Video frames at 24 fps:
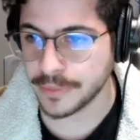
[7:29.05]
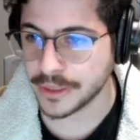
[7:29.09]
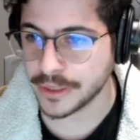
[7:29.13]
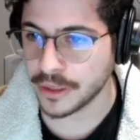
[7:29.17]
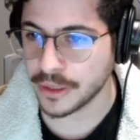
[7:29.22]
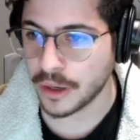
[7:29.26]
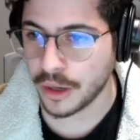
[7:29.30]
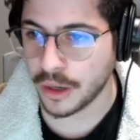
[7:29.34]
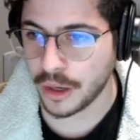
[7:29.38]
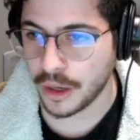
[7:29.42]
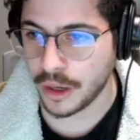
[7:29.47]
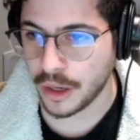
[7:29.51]

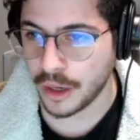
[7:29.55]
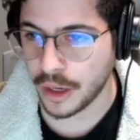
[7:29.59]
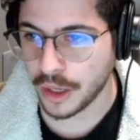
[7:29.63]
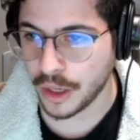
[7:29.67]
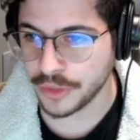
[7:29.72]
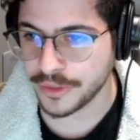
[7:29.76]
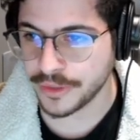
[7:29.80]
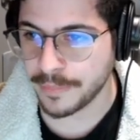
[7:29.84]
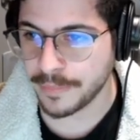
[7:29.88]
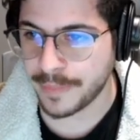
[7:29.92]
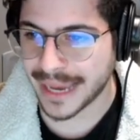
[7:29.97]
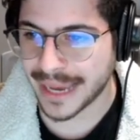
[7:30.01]
But
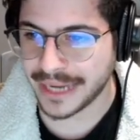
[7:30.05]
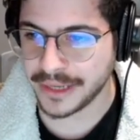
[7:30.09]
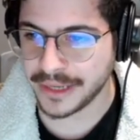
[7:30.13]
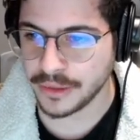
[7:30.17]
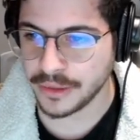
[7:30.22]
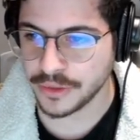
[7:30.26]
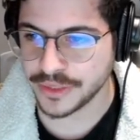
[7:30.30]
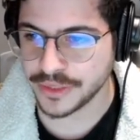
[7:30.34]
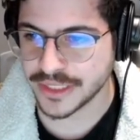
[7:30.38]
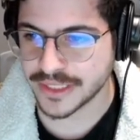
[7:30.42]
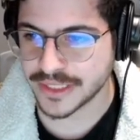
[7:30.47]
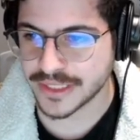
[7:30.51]
on the
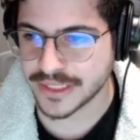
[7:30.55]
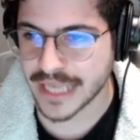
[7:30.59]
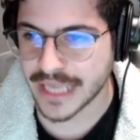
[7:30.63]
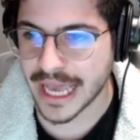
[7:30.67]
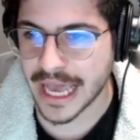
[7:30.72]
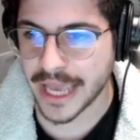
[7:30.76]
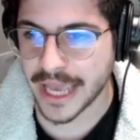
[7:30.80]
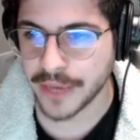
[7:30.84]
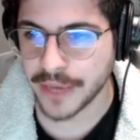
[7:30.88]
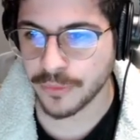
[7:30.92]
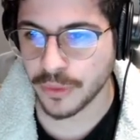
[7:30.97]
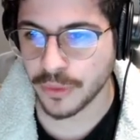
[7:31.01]
panel on this
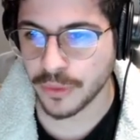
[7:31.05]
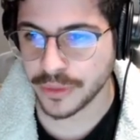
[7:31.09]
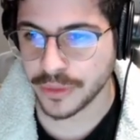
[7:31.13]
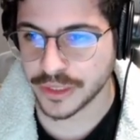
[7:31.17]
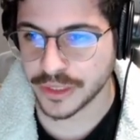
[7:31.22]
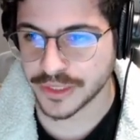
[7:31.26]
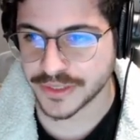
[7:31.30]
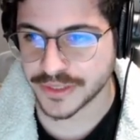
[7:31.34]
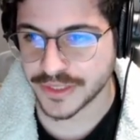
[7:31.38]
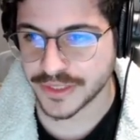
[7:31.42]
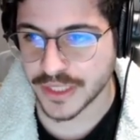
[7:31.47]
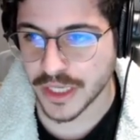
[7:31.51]
side, what we're
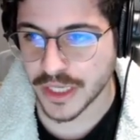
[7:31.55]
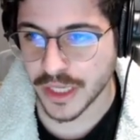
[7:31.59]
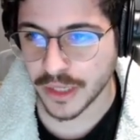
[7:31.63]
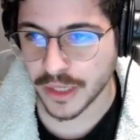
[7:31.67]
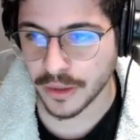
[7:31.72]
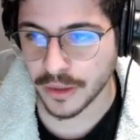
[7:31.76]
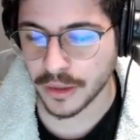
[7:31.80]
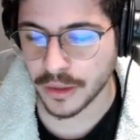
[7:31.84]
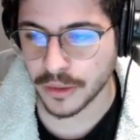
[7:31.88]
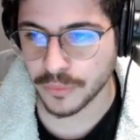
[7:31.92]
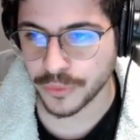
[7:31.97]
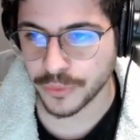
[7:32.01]
gonna
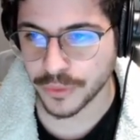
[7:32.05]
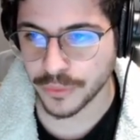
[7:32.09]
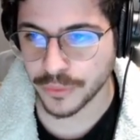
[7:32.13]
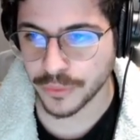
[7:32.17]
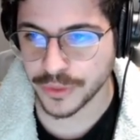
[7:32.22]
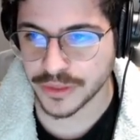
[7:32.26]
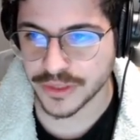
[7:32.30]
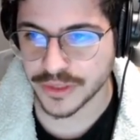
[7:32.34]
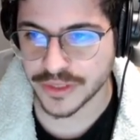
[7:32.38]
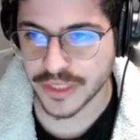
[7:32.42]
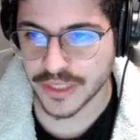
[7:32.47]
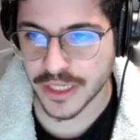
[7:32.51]
see, we're
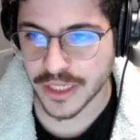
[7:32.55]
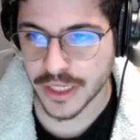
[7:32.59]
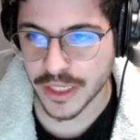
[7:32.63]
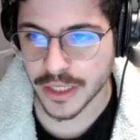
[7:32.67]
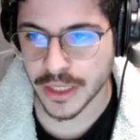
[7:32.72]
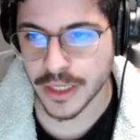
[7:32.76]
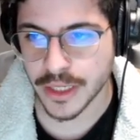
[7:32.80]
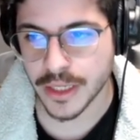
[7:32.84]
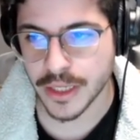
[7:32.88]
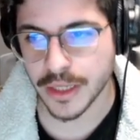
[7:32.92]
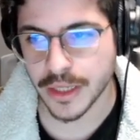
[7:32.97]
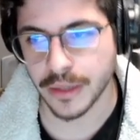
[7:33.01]
going to
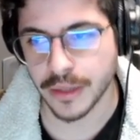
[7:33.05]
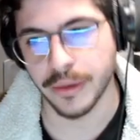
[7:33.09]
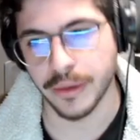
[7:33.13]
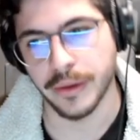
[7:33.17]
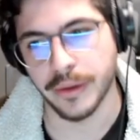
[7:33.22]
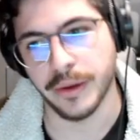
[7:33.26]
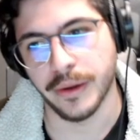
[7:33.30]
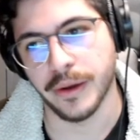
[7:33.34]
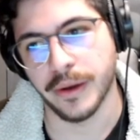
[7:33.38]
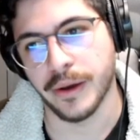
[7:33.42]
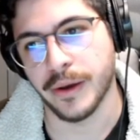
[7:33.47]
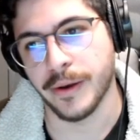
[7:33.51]
see
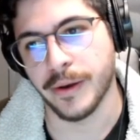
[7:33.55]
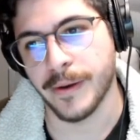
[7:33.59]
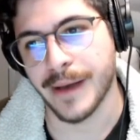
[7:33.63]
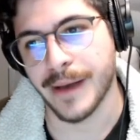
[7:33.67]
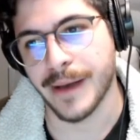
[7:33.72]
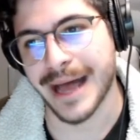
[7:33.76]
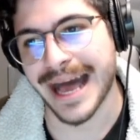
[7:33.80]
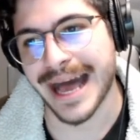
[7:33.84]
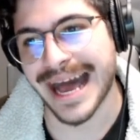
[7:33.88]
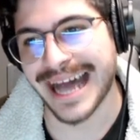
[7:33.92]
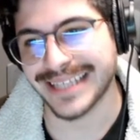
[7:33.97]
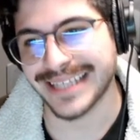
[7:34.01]

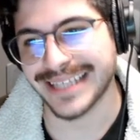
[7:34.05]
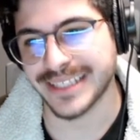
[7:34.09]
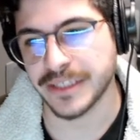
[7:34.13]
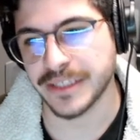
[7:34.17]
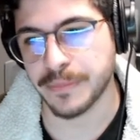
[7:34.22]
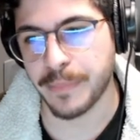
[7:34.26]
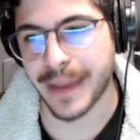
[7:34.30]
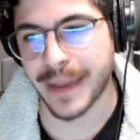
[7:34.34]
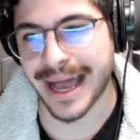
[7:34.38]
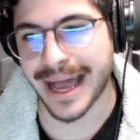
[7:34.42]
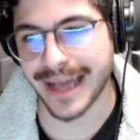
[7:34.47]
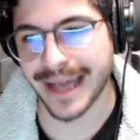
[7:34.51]

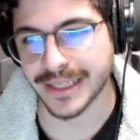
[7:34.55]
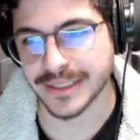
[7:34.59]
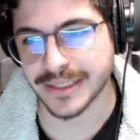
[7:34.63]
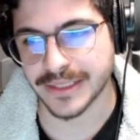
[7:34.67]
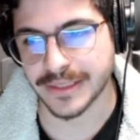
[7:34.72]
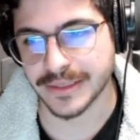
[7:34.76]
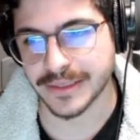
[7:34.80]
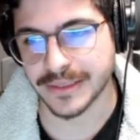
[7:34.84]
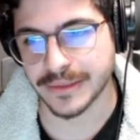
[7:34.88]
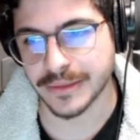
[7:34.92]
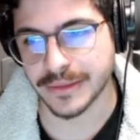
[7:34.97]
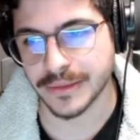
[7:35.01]
asset
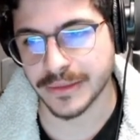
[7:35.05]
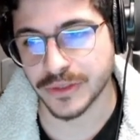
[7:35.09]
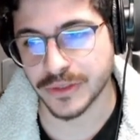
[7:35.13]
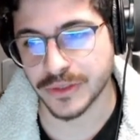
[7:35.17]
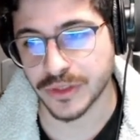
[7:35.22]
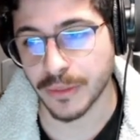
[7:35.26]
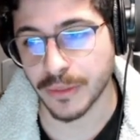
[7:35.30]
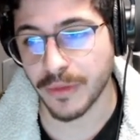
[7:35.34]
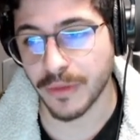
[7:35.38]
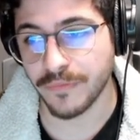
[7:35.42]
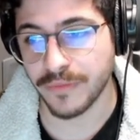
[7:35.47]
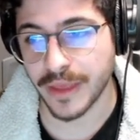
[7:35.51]
packs.
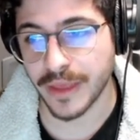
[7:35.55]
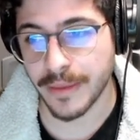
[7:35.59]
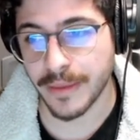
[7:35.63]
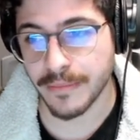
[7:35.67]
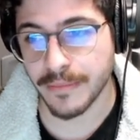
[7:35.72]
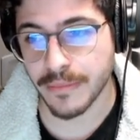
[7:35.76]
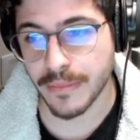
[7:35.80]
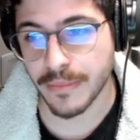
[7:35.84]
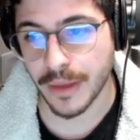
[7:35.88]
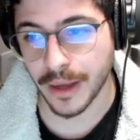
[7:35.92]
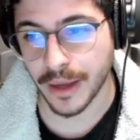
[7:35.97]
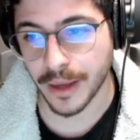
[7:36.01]
Some of
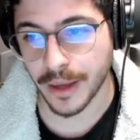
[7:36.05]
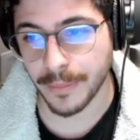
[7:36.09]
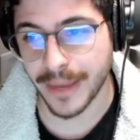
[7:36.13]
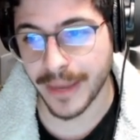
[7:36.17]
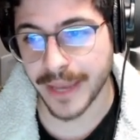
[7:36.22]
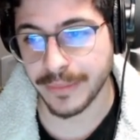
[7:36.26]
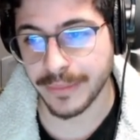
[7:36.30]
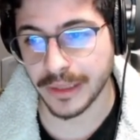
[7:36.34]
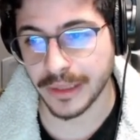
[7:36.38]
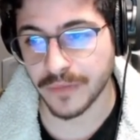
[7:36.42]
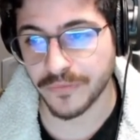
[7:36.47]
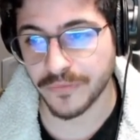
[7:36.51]
them
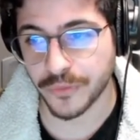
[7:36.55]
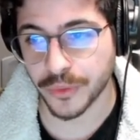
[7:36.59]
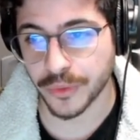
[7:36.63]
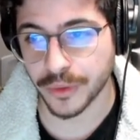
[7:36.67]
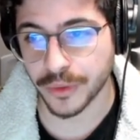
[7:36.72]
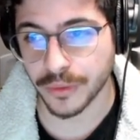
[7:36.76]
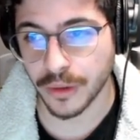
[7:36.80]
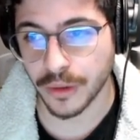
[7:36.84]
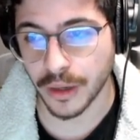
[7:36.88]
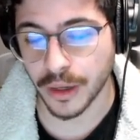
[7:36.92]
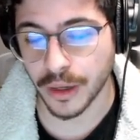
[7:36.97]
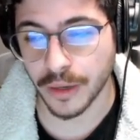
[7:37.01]
might belong
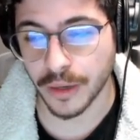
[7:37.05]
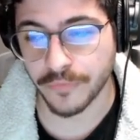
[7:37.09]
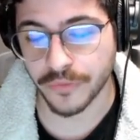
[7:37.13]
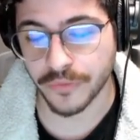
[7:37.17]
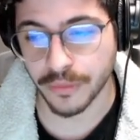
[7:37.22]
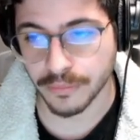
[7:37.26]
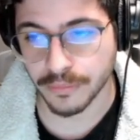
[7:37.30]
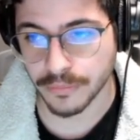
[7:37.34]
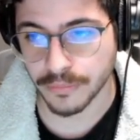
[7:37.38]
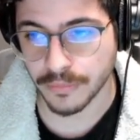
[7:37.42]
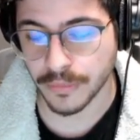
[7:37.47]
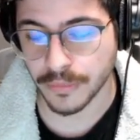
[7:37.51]

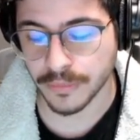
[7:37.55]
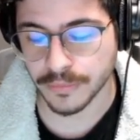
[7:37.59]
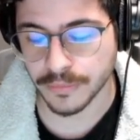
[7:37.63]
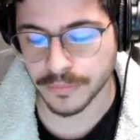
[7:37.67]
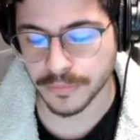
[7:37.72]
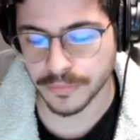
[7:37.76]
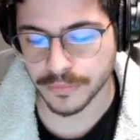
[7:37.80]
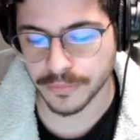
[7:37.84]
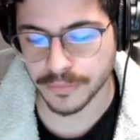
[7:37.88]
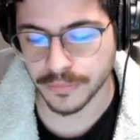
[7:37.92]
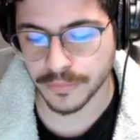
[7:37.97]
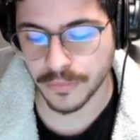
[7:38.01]

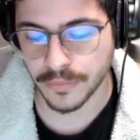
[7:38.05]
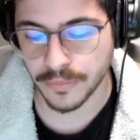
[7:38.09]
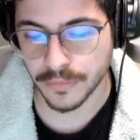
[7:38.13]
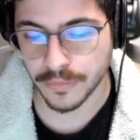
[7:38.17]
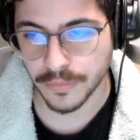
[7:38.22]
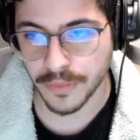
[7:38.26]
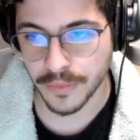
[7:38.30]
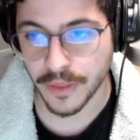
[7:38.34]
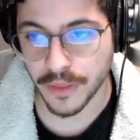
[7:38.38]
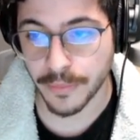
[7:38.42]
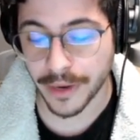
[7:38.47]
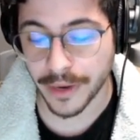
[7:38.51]

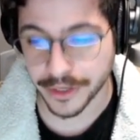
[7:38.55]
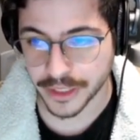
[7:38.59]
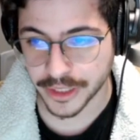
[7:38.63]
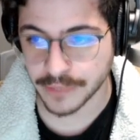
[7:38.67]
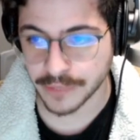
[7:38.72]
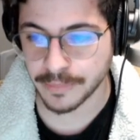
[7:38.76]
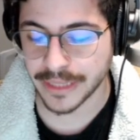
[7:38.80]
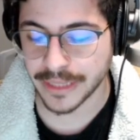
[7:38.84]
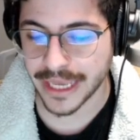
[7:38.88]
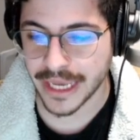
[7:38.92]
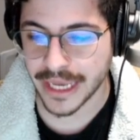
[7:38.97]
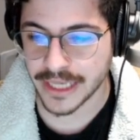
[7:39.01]
from the
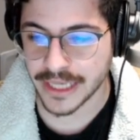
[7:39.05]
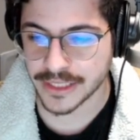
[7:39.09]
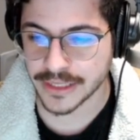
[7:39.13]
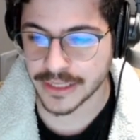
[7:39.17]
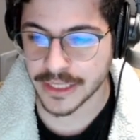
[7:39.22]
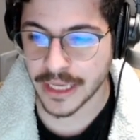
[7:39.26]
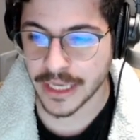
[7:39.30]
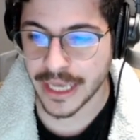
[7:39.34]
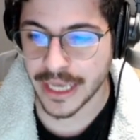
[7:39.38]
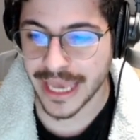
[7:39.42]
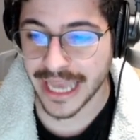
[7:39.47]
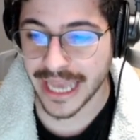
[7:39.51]

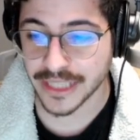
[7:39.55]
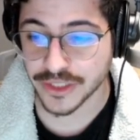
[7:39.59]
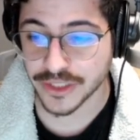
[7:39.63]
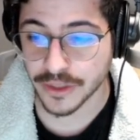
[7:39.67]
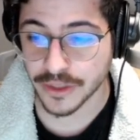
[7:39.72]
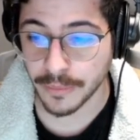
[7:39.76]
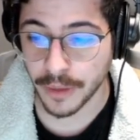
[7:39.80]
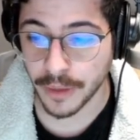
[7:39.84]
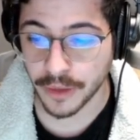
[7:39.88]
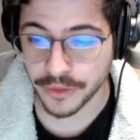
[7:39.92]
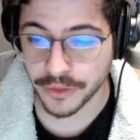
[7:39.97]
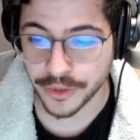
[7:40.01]
marketplace, and
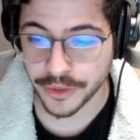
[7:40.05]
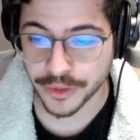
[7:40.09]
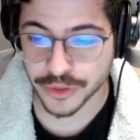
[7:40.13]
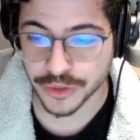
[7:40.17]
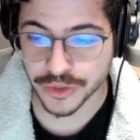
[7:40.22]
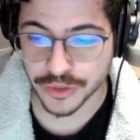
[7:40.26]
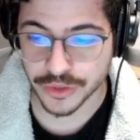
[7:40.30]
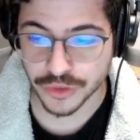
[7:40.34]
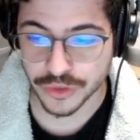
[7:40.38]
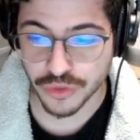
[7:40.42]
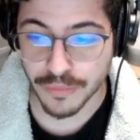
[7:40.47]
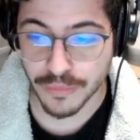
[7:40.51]
some
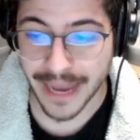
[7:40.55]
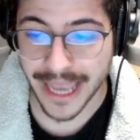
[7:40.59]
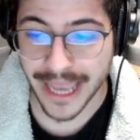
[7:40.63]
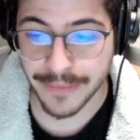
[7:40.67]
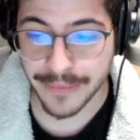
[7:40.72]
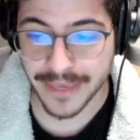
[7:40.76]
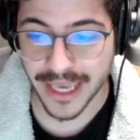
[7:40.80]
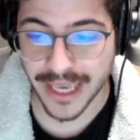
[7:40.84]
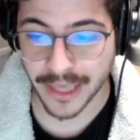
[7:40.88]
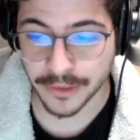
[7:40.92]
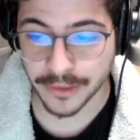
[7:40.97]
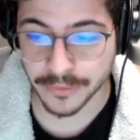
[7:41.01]
others you
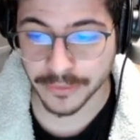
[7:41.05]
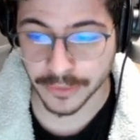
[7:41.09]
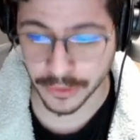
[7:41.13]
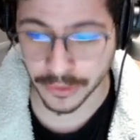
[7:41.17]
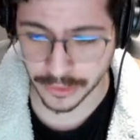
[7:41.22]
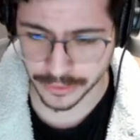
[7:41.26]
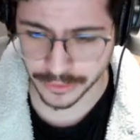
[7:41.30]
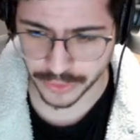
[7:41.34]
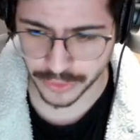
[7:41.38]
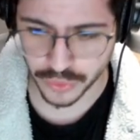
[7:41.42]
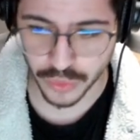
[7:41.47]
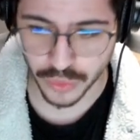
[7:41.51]
might be
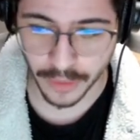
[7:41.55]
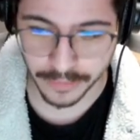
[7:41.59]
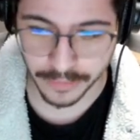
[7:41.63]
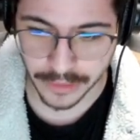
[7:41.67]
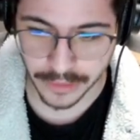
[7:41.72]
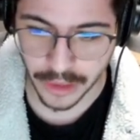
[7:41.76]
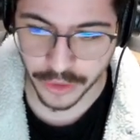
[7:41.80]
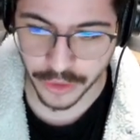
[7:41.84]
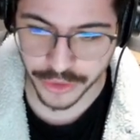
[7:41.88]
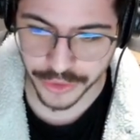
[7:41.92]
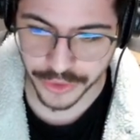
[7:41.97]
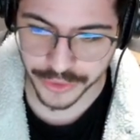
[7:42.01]
able to
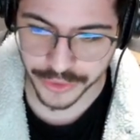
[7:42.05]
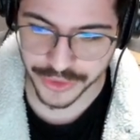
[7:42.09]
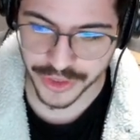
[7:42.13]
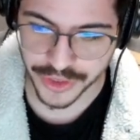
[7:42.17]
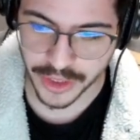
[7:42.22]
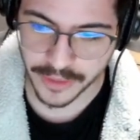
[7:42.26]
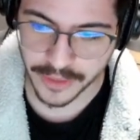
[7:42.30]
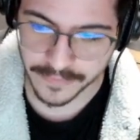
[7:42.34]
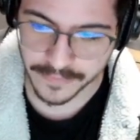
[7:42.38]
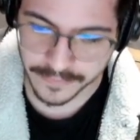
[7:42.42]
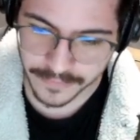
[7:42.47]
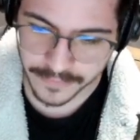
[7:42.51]
upload
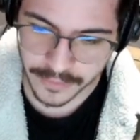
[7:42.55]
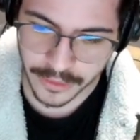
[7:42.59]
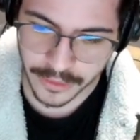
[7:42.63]
yourself.